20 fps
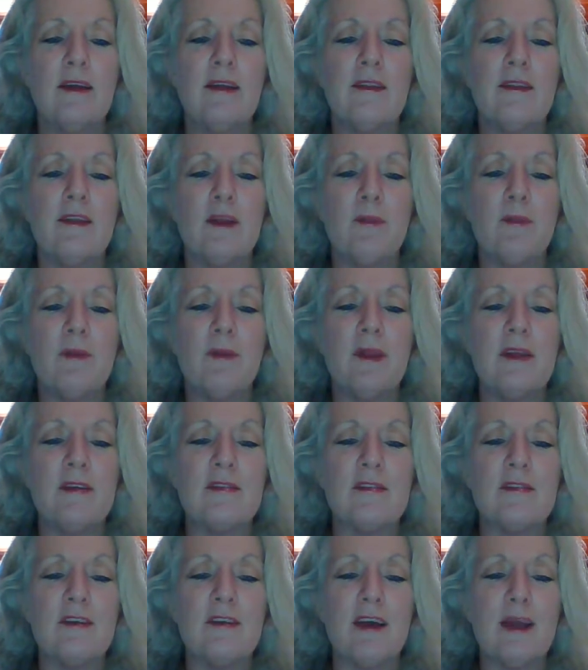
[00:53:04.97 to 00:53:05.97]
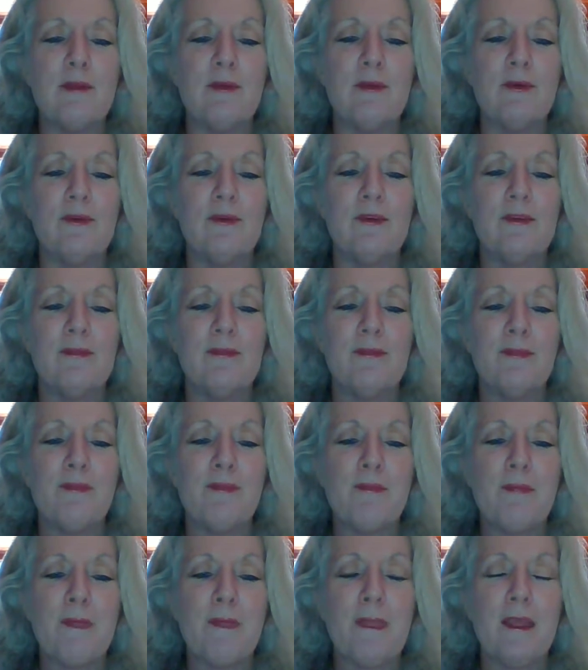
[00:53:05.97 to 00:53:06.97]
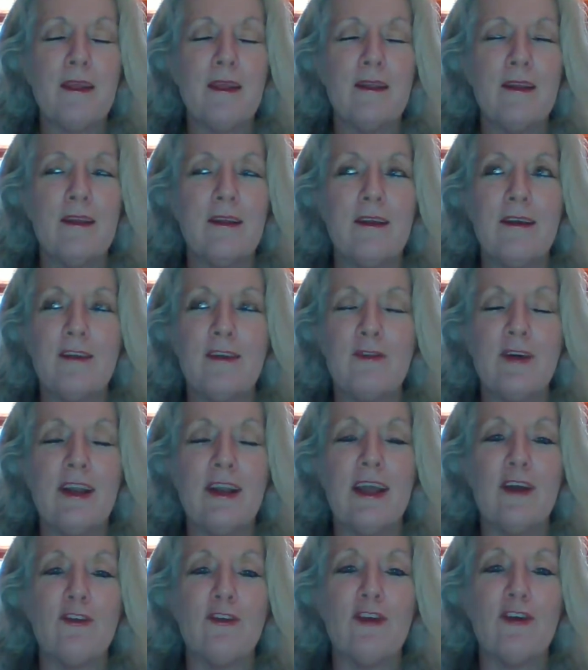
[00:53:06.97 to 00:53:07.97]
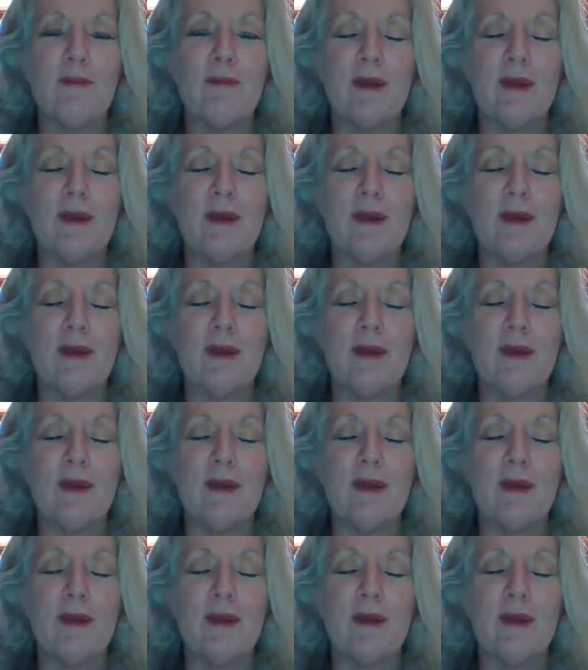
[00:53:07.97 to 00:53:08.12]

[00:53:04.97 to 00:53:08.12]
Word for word: that appears stable. It's funny how Trump